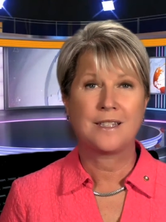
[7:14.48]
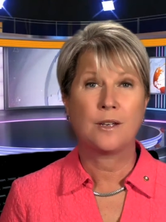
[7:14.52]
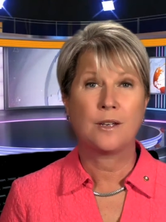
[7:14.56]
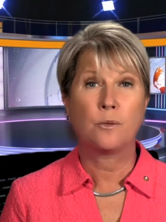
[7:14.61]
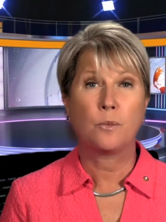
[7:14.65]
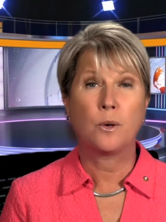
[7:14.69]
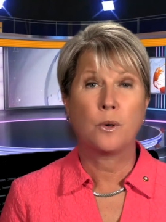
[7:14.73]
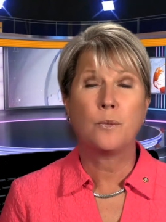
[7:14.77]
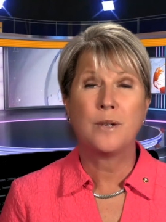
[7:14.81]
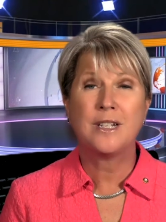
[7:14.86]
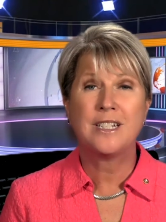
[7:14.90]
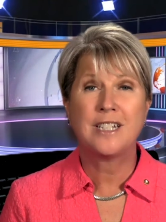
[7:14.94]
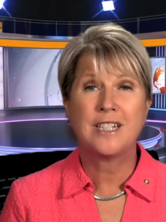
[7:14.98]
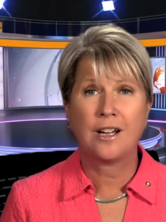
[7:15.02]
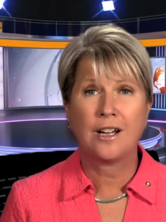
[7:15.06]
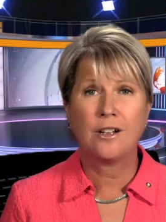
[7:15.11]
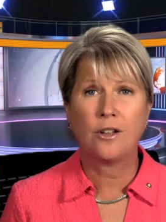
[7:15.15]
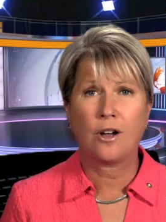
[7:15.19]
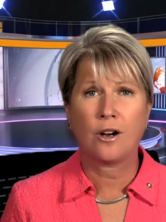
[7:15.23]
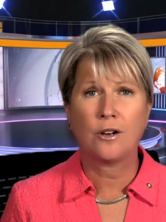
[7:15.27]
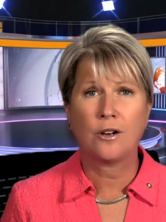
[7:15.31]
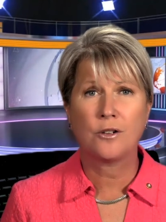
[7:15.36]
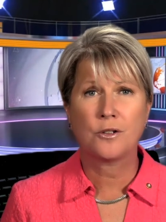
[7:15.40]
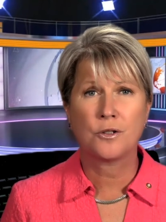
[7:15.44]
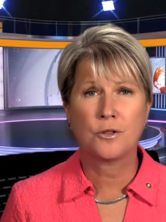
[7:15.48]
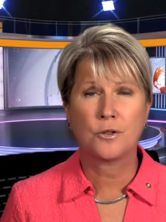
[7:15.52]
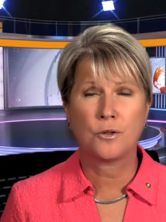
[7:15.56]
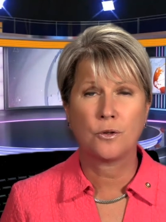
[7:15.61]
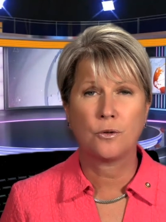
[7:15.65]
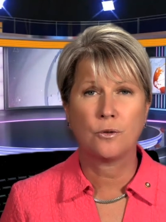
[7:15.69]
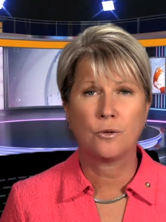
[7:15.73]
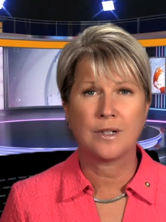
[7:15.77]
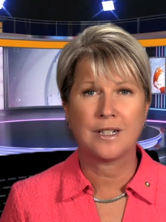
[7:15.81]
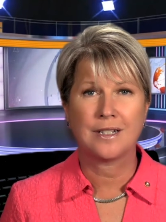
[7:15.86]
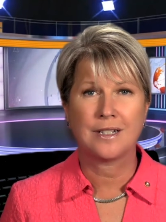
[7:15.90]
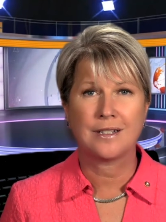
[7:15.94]
is that when we tell our
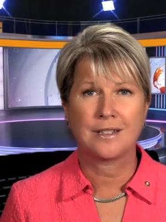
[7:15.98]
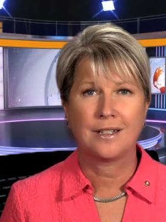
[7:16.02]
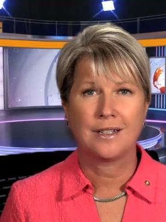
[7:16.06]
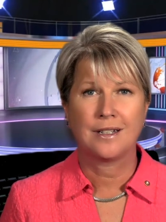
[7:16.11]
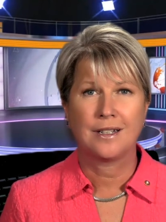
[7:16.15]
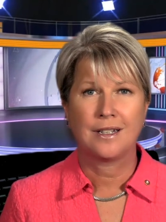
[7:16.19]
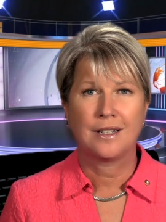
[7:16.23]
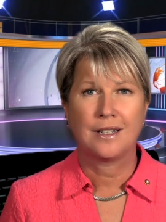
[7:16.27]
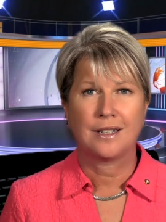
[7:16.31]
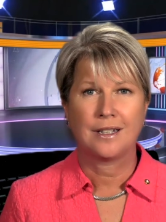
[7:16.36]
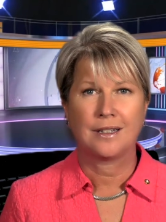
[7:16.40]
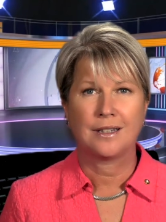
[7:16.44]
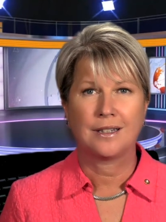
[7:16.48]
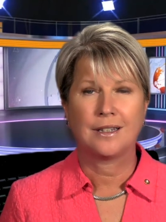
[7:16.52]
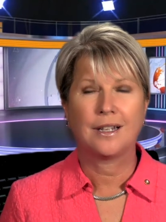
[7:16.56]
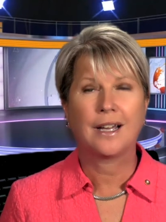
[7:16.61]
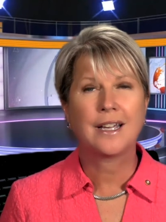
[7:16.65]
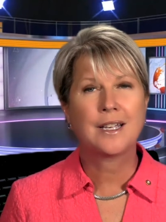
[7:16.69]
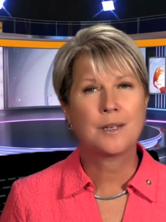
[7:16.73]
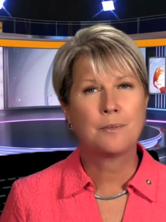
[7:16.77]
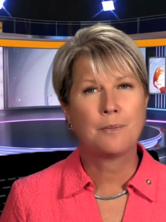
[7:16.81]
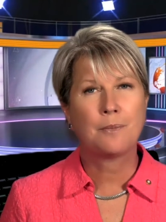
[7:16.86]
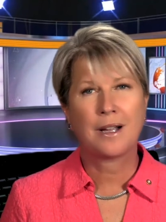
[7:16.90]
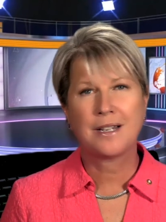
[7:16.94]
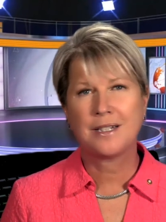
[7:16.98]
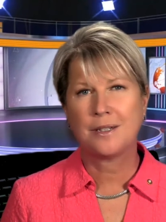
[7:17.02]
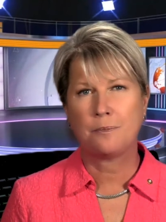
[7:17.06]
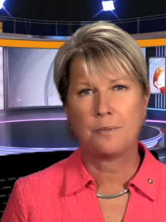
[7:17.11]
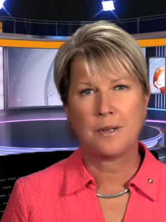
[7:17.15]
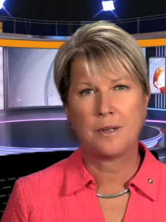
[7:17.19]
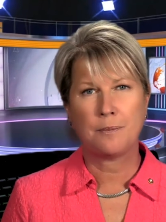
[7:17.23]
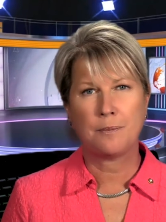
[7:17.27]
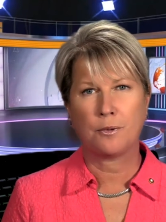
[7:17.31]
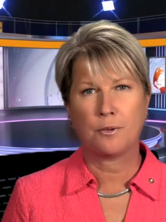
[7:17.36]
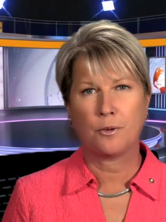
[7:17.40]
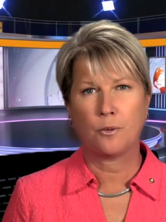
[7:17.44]
stories,
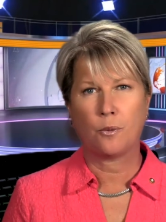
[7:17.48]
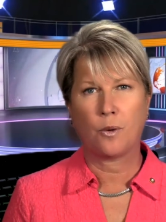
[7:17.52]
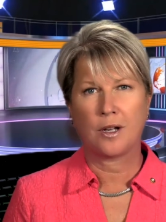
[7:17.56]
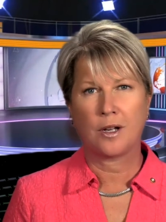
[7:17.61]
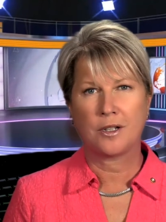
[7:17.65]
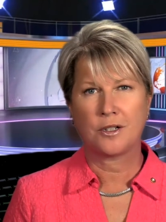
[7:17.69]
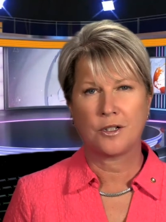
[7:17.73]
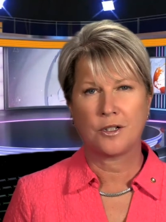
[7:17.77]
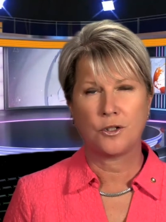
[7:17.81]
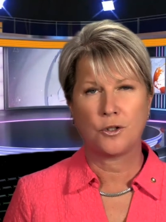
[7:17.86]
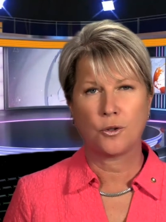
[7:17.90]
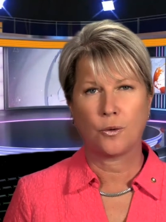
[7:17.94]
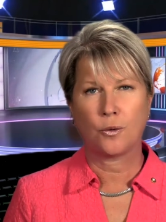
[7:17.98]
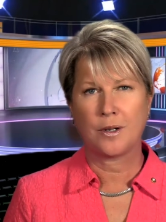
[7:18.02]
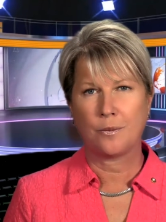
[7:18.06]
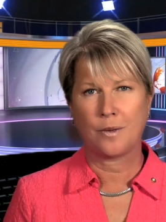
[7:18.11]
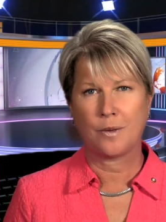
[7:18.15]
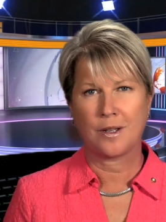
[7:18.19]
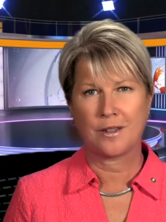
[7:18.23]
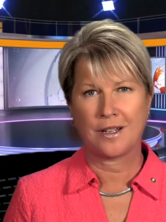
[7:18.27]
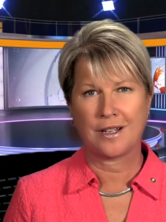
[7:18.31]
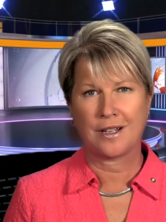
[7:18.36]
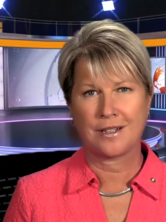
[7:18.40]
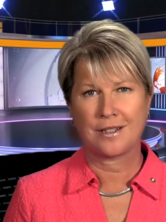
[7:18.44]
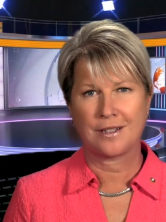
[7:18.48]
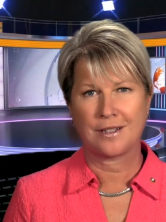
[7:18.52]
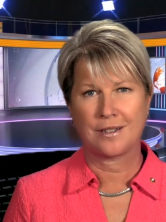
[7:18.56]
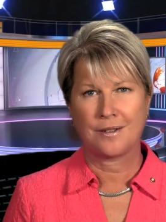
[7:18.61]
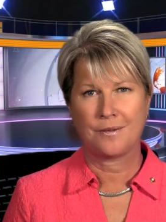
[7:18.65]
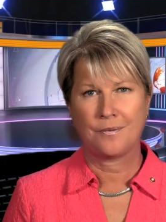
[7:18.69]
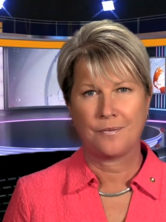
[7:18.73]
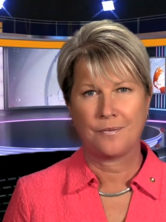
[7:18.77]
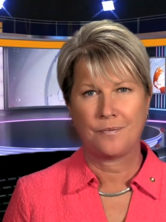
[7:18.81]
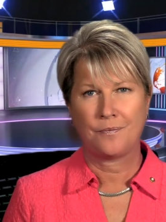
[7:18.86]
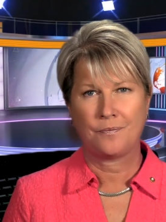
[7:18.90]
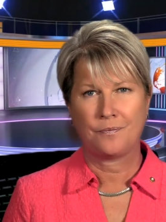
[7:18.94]
like-minded people want to join with us.
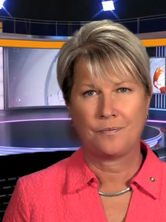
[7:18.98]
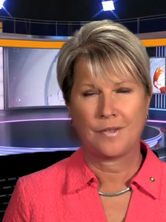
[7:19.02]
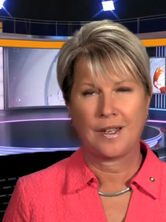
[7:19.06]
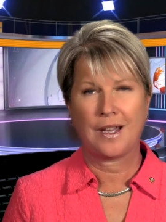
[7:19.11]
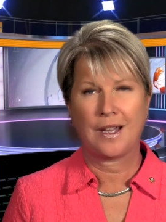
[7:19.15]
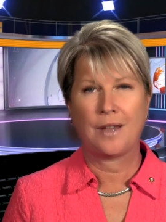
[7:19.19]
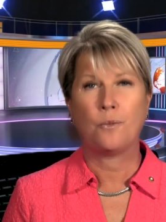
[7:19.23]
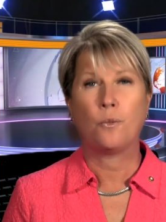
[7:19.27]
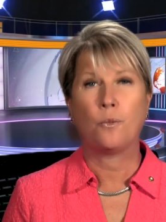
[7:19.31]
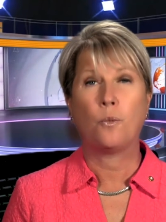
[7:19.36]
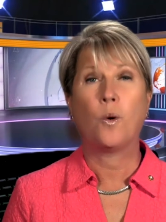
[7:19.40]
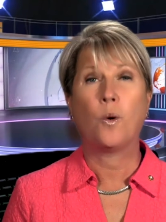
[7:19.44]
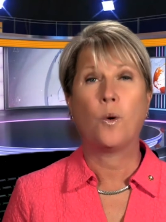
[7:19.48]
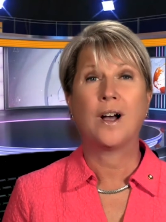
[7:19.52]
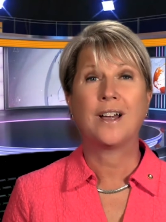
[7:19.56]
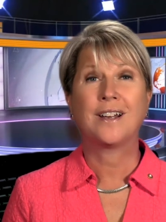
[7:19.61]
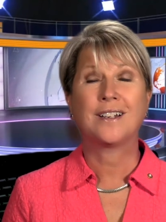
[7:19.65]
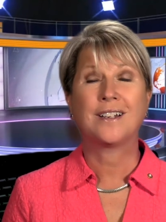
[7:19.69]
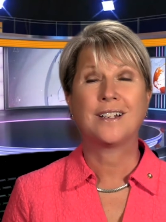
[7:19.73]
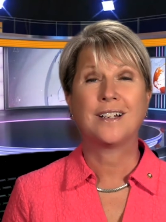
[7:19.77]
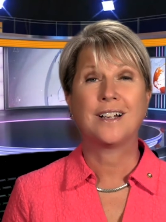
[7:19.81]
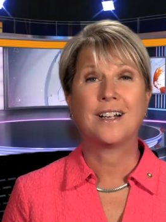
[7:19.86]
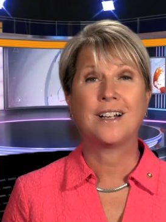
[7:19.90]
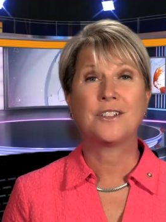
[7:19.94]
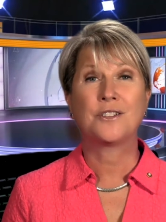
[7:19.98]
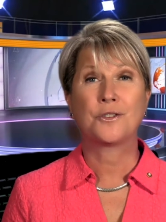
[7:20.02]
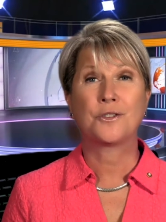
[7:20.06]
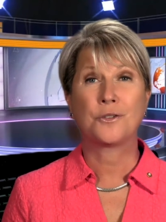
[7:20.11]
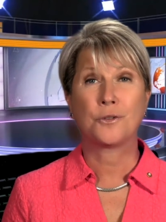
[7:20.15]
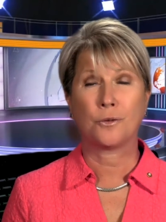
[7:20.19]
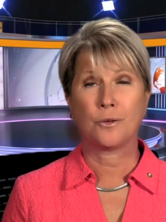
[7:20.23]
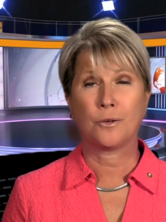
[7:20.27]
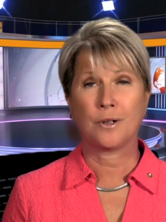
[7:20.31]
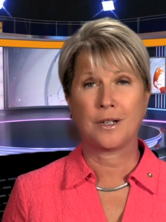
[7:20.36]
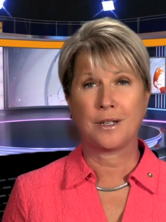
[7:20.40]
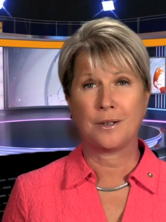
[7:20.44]
And what a
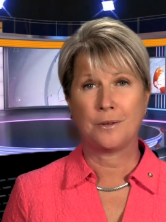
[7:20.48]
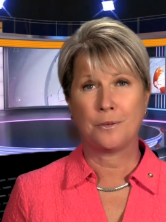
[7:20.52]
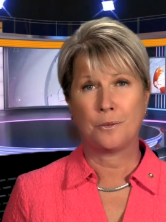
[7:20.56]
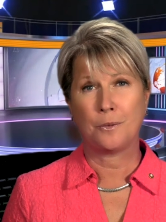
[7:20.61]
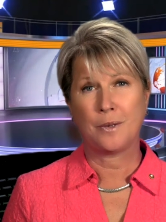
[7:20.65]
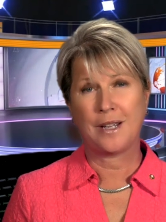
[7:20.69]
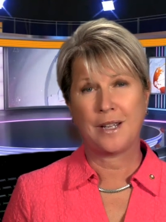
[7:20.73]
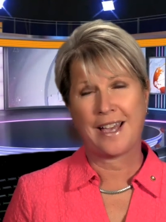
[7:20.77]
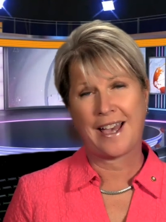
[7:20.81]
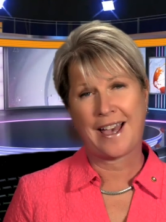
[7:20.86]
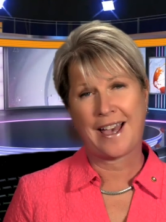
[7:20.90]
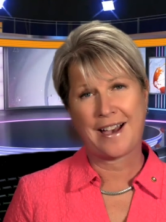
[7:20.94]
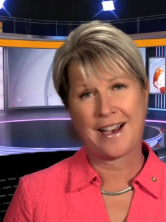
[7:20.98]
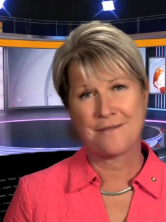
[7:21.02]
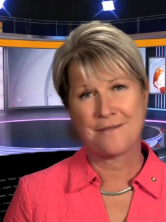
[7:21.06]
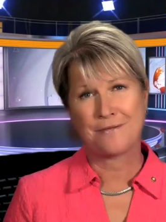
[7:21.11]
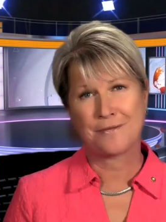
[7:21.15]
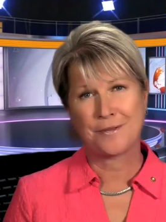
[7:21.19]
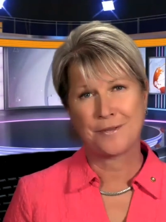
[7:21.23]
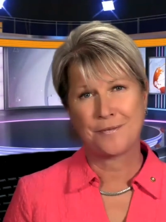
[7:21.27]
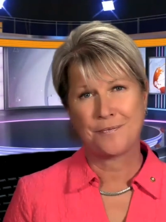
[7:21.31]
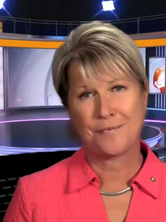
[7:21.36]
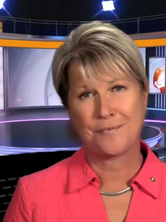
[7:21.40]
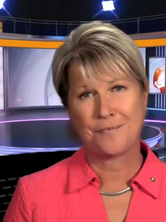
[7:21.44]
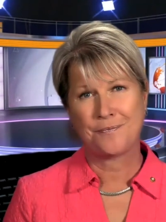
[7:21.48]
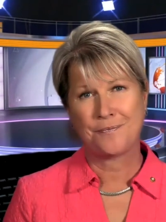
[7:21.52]
story we have.